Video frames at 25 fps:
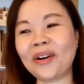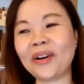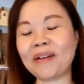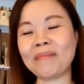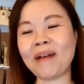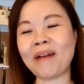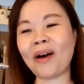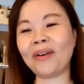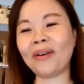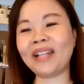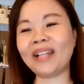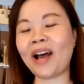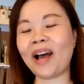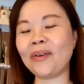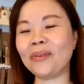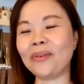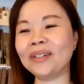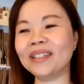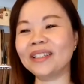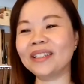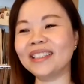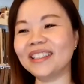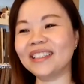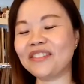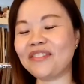about our
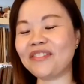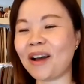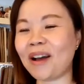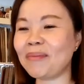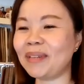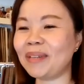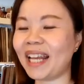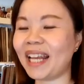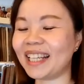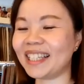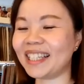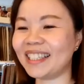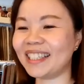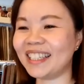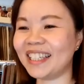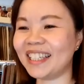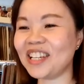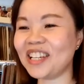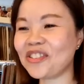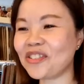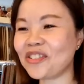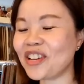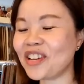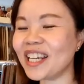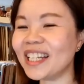Pharmanex
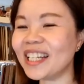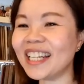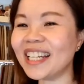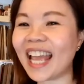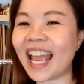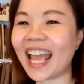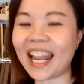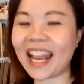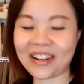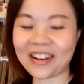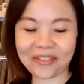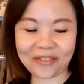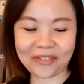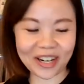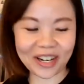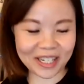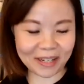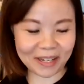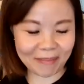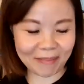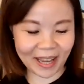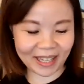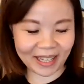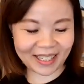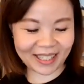Tegreen and
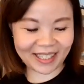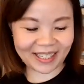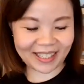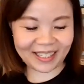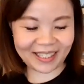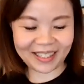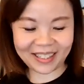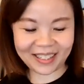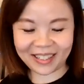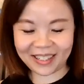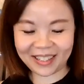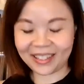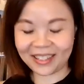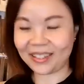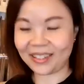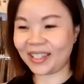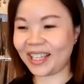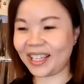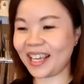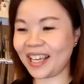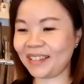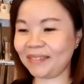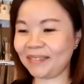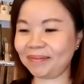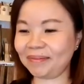Reishimax. Okay,
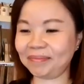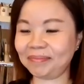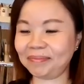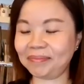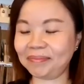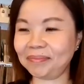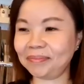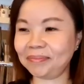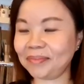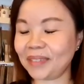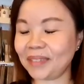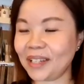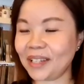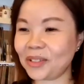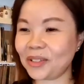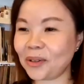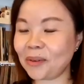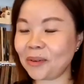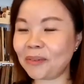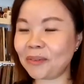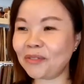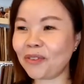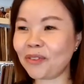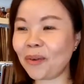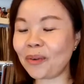so
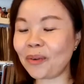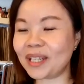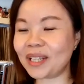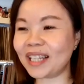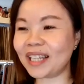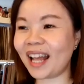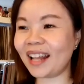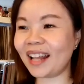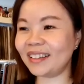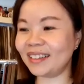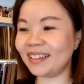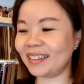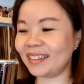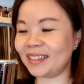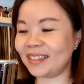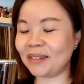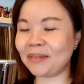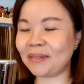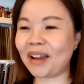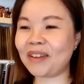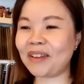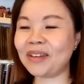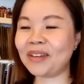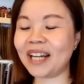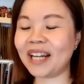before we start, I
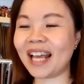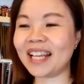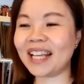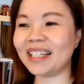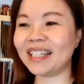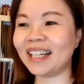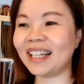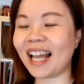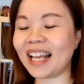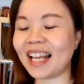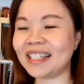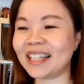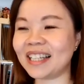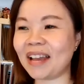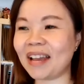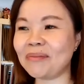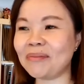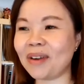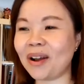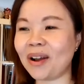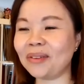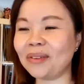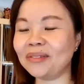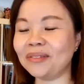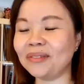realized that last time
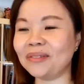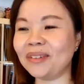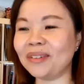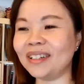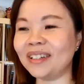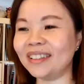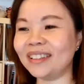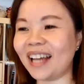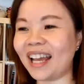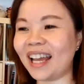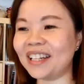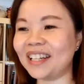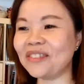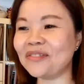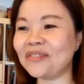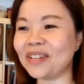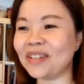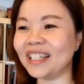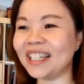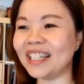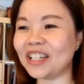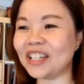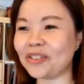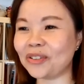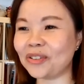round I didn't really
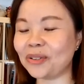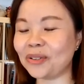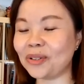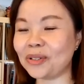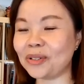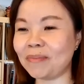introduce